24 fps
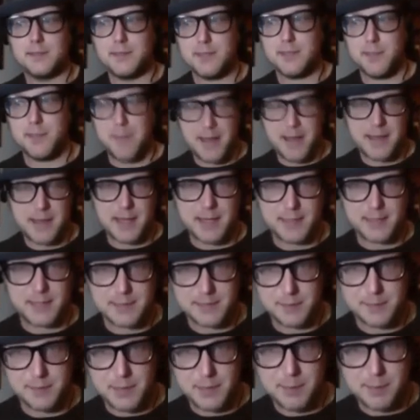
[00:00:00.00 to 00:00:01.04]
to make that into
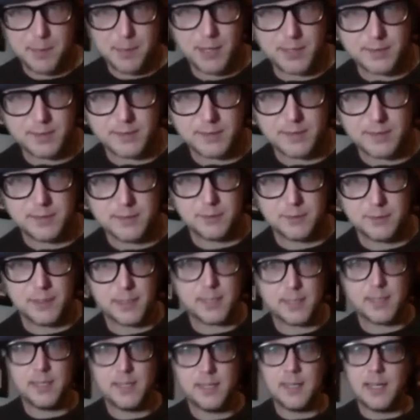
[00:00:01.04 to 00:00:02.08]
something positive,
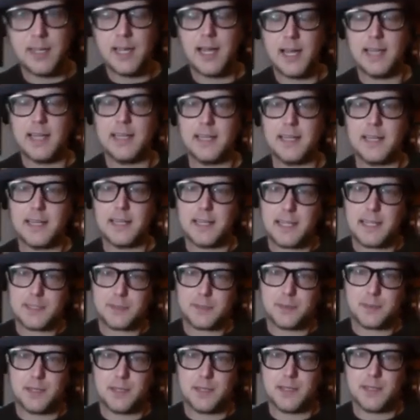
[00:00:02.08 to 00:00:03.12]
right? And I think
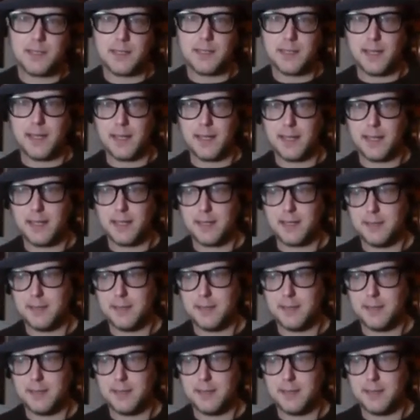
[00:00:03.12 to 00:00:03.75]
that's what, like,